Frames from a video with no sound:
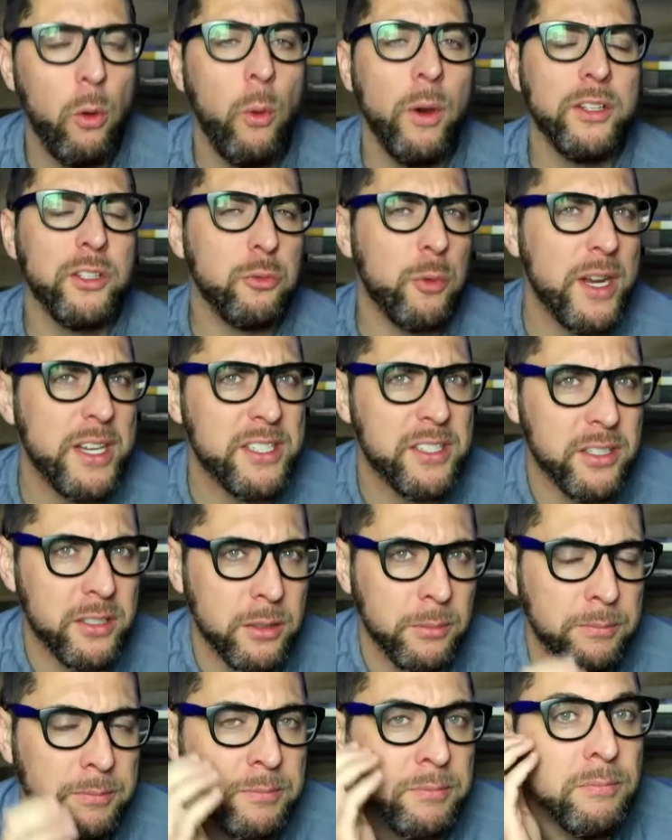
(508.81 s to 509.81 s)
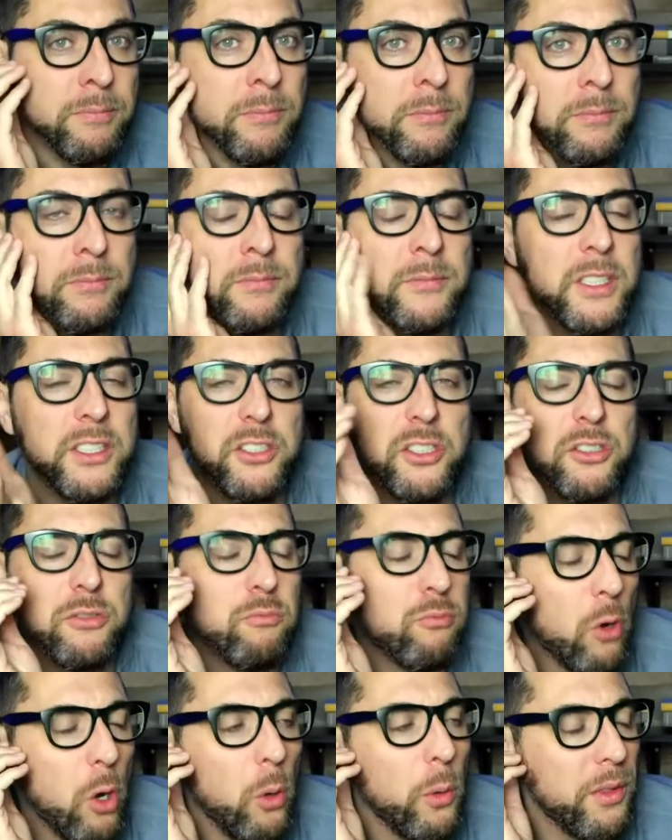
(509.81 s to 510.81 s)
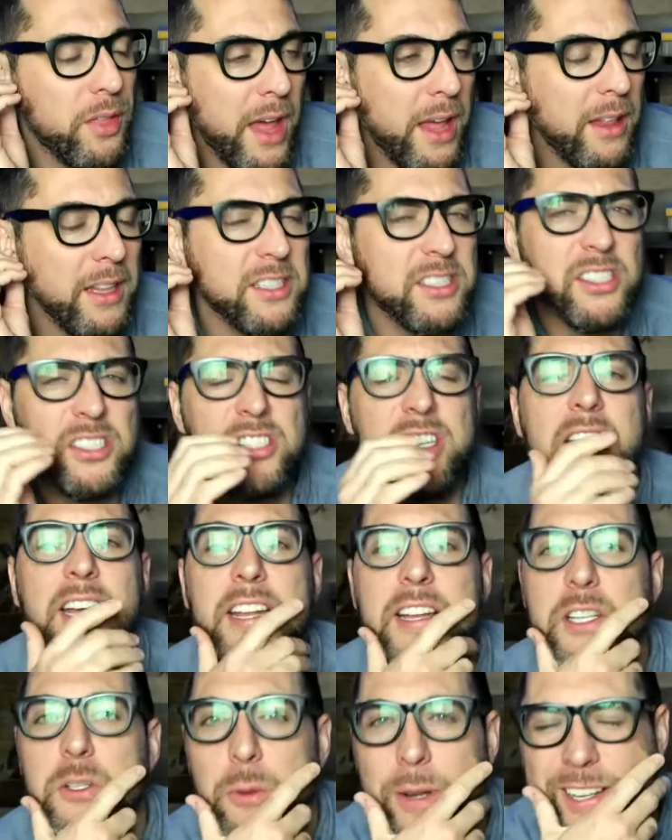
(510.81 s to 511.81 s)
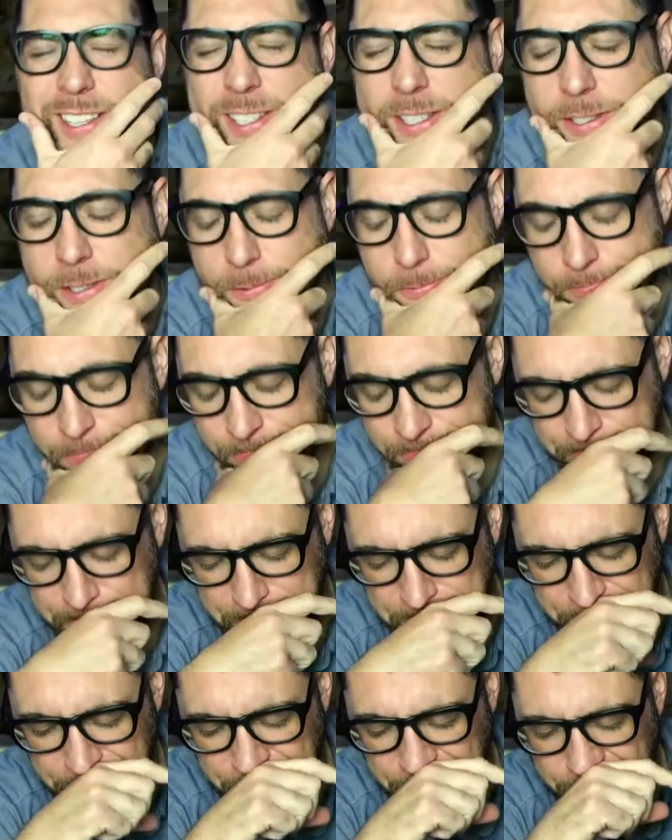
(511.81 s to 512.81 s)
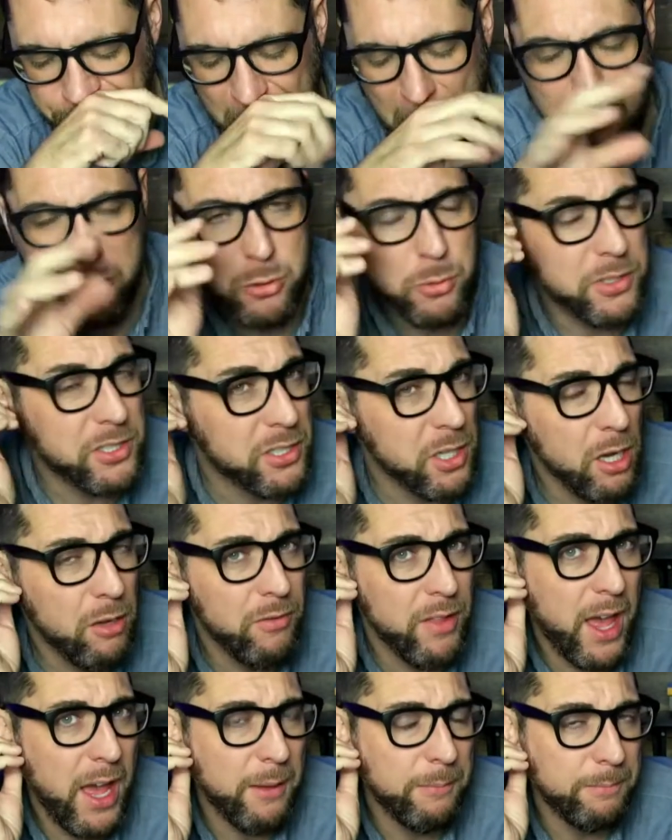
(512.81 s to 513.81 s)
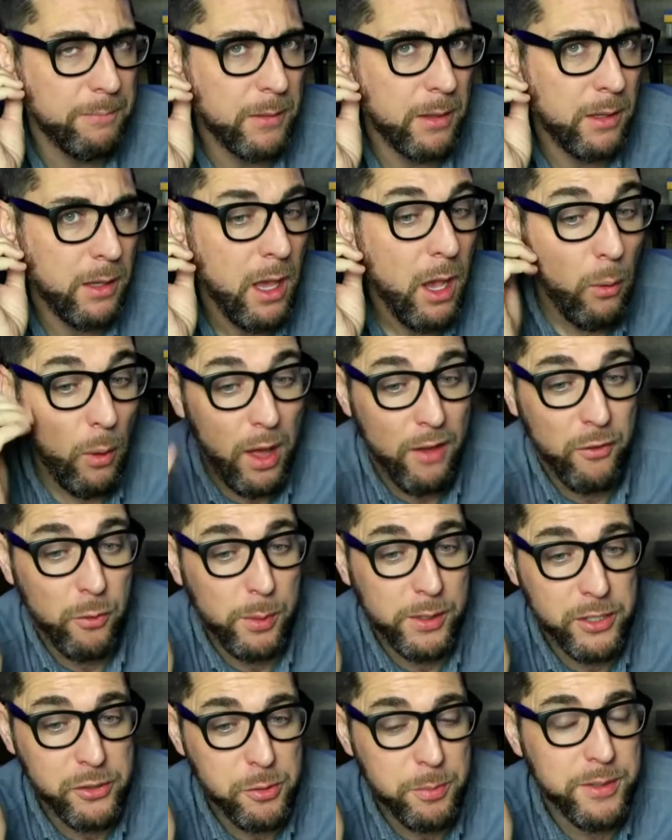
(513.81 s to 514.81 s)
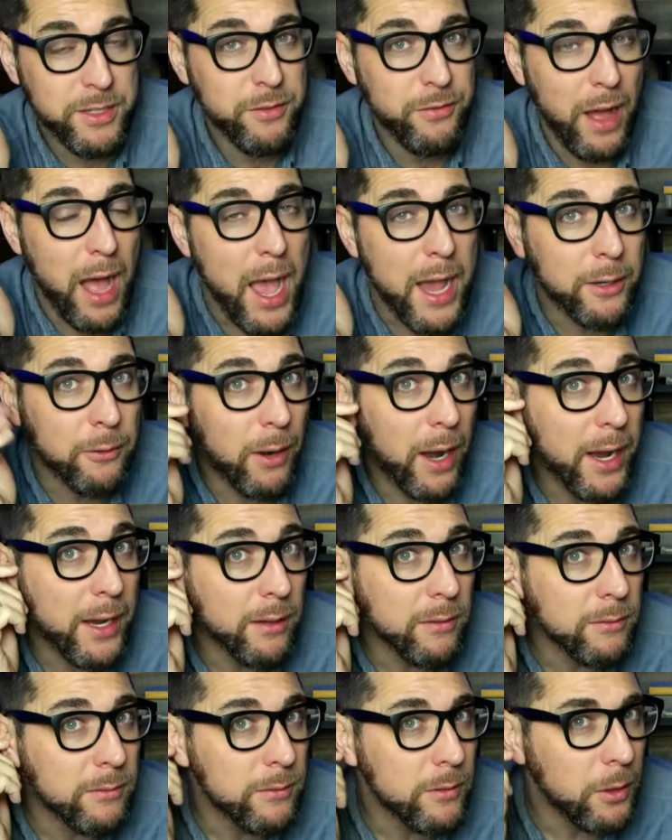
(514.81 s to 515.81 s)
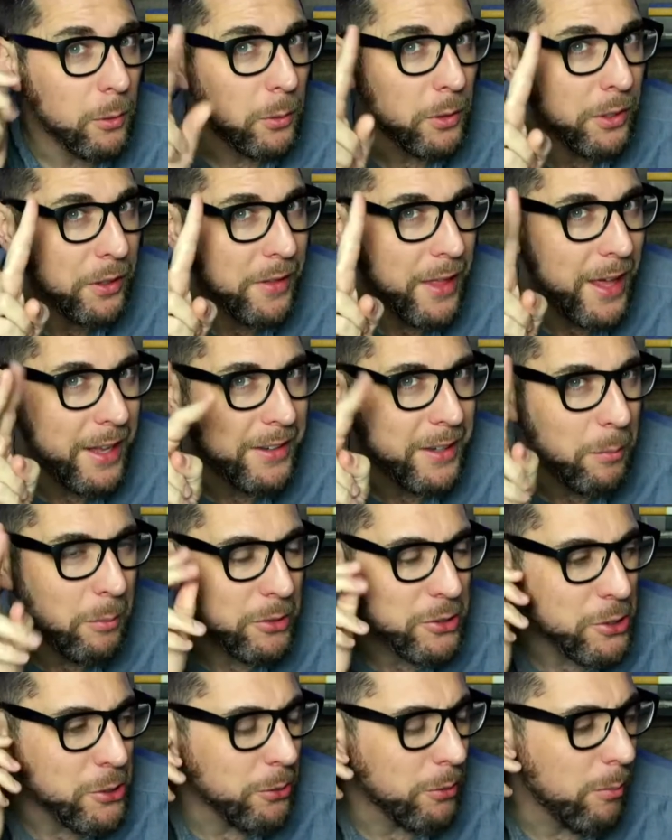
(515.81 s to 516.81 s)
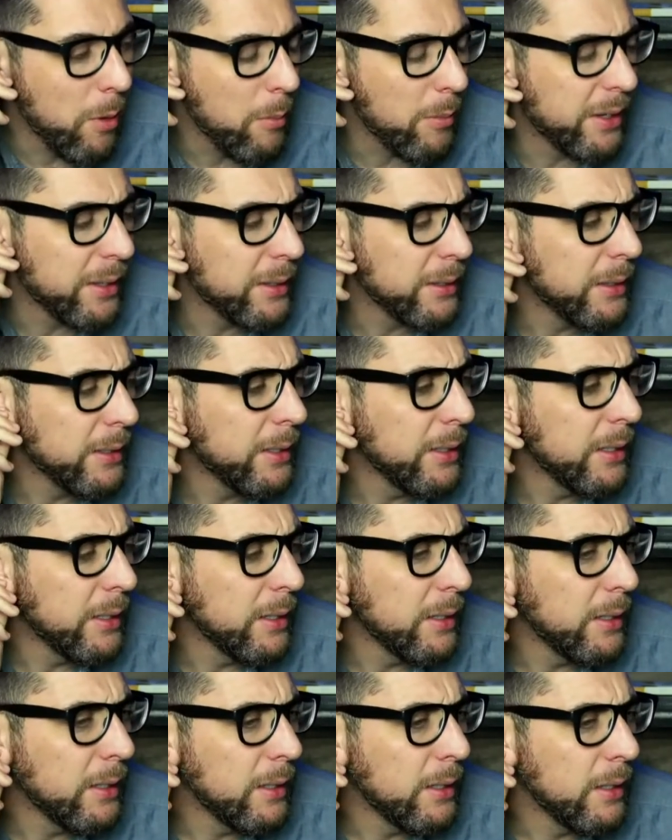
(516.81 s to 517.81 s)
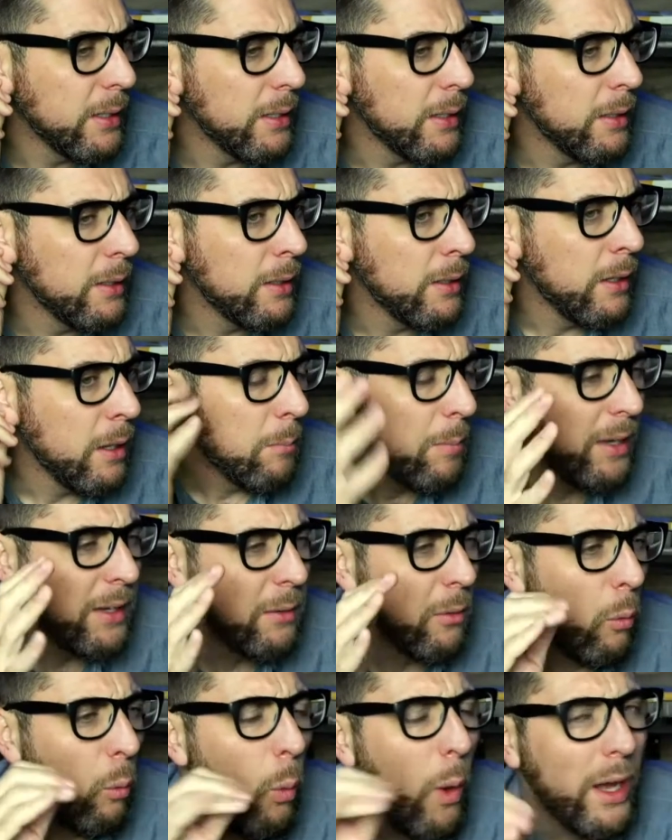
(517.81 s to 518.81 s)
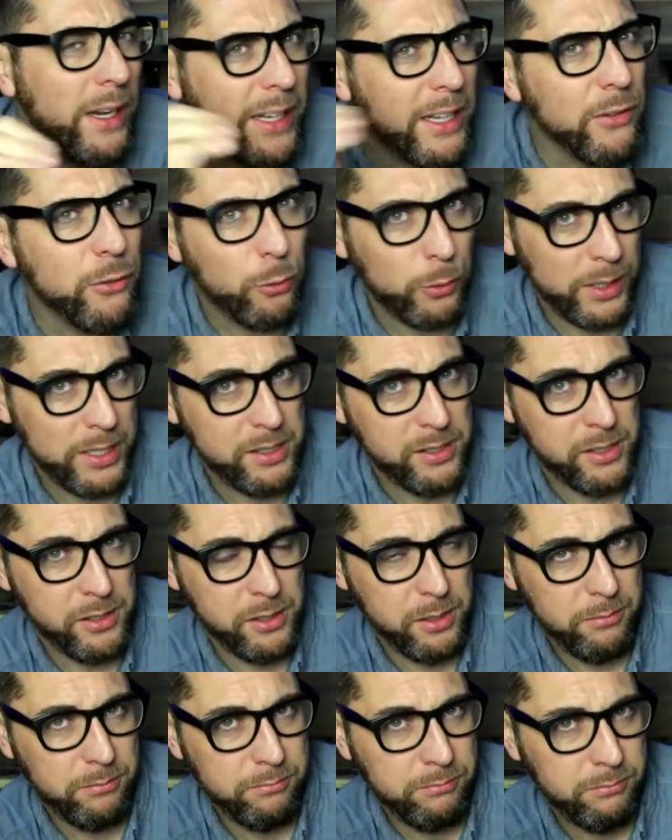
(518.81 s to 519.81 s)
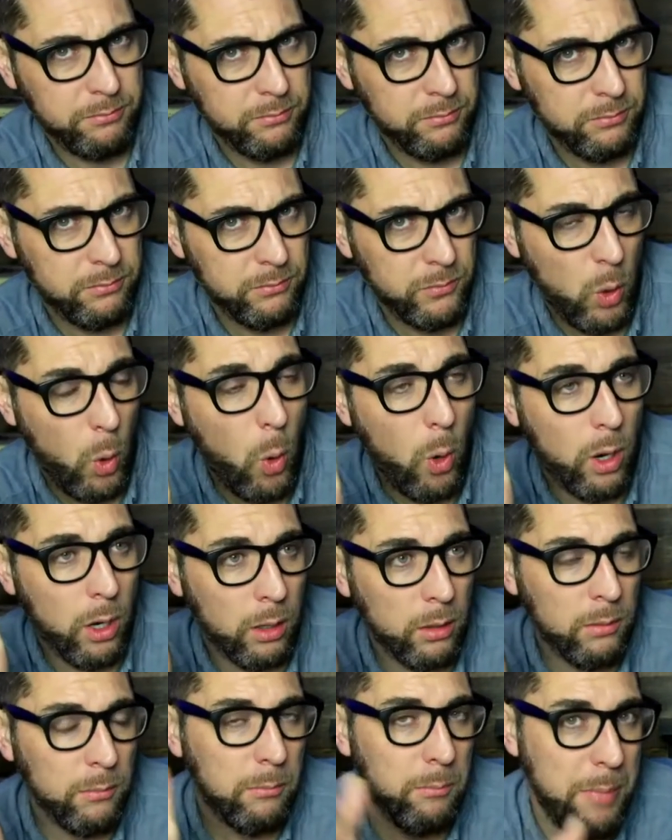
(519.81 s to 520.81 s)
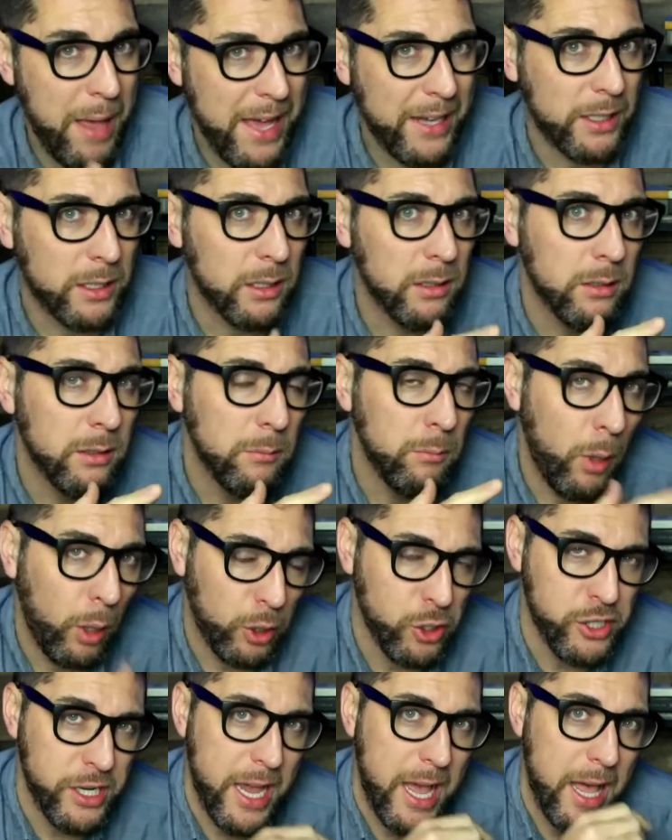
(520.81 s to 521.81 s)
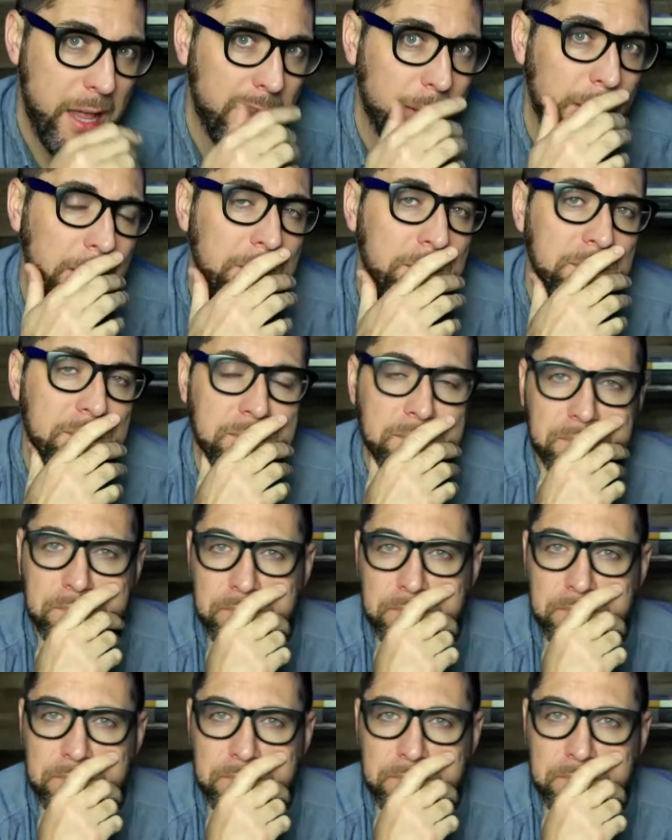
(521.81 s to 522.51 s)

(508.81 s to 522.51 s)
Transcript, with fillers: Well, what's racism? Let's just roll with that. Let's just say it is racism. How should we solve that? Well, everybody should be divine, right? We'll look at that, number two, in a moment. But what is racism? Or better, partiality.